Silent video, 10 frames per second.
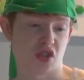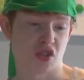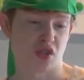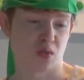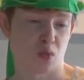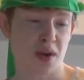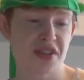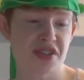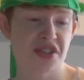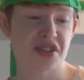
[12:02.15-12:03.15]

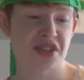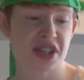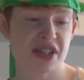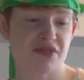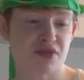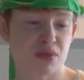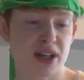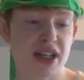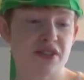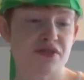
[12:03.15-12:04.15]

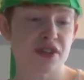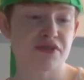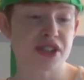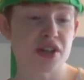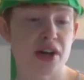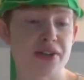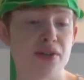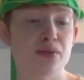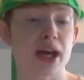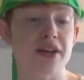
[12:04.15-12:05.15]
twenty-three fifty-nine
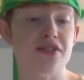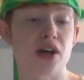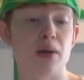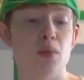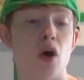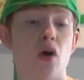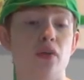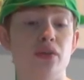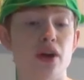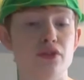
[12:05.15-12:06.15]
U K time
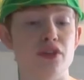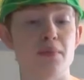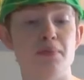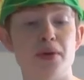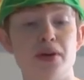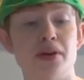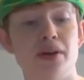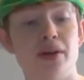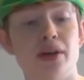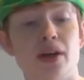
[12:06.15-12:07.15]
on November
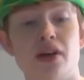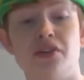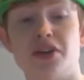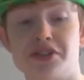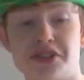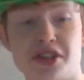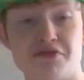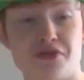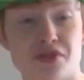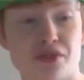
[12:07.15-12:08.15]

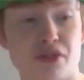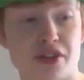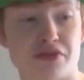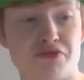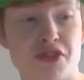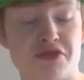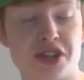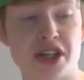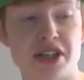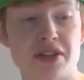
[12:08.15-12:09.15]
nineteenth, two thousand
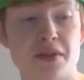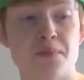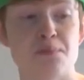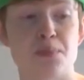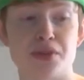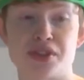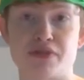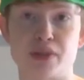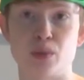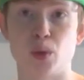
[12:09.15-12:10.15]
fifteen. But
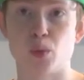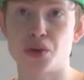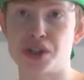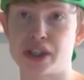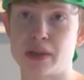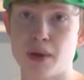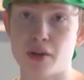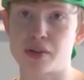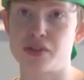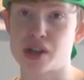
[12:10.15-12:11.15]
if you were watching the
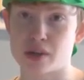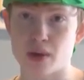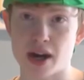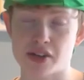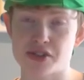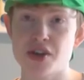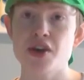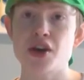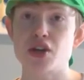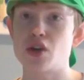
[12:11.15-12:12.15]
American Direct,
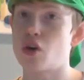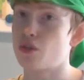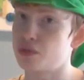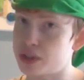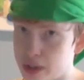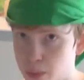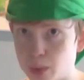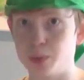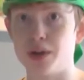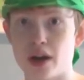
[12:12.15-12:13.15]
you
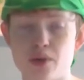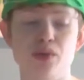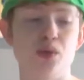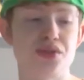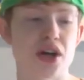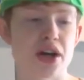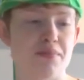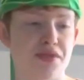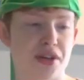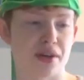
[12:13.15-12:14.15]
will know your
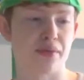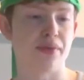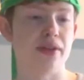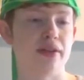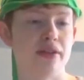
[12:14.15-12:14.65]
time zone